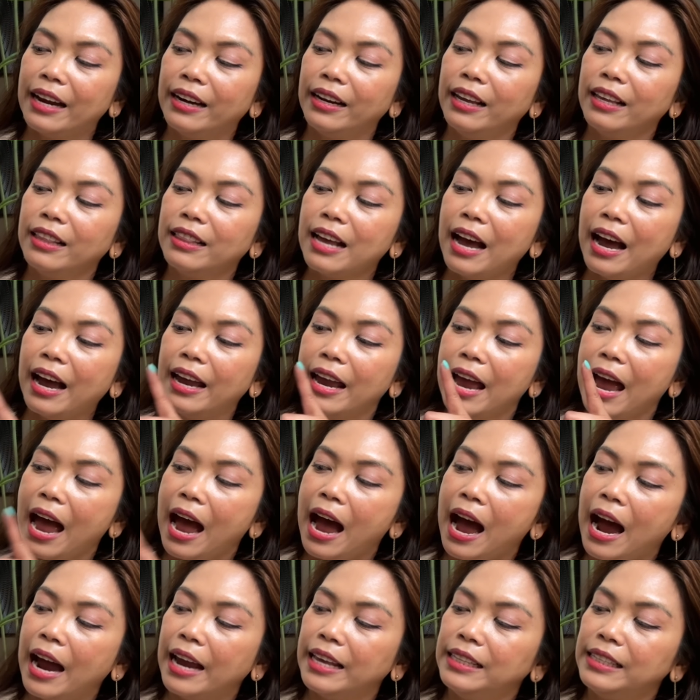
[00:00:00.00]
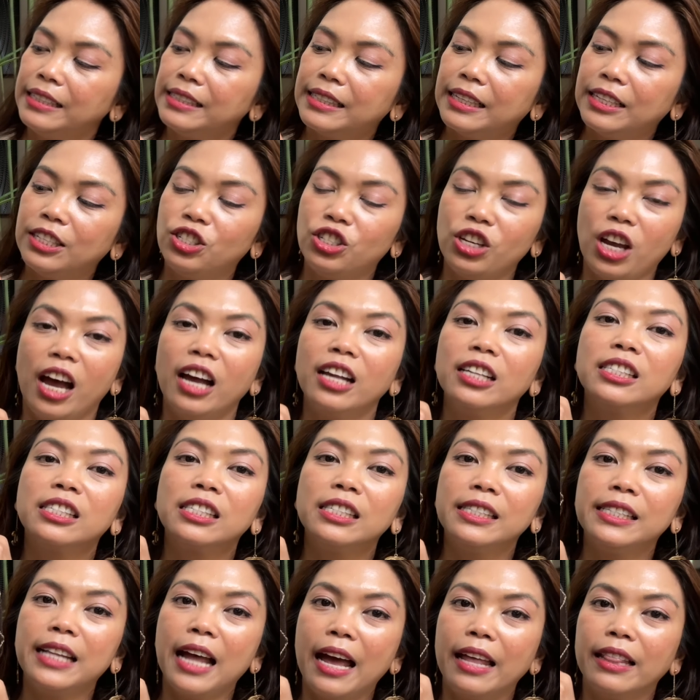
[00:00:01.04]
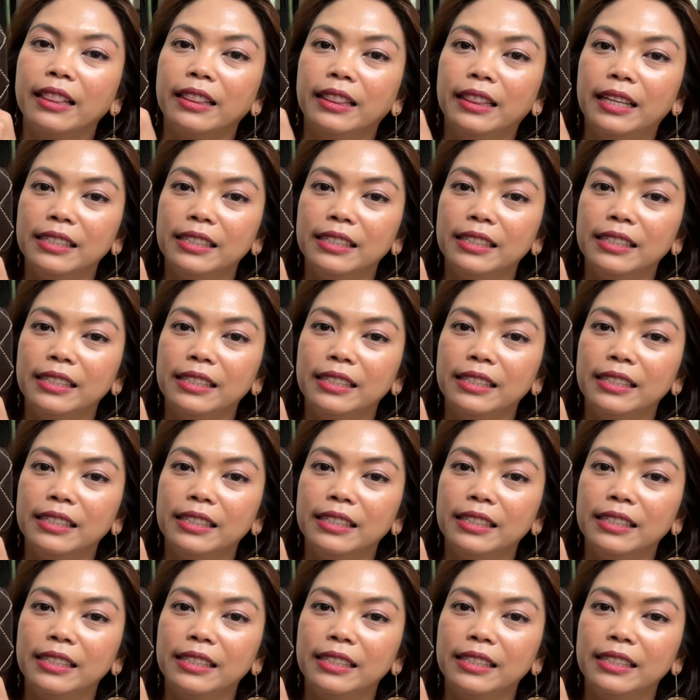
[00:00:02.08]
it, I highly suggest that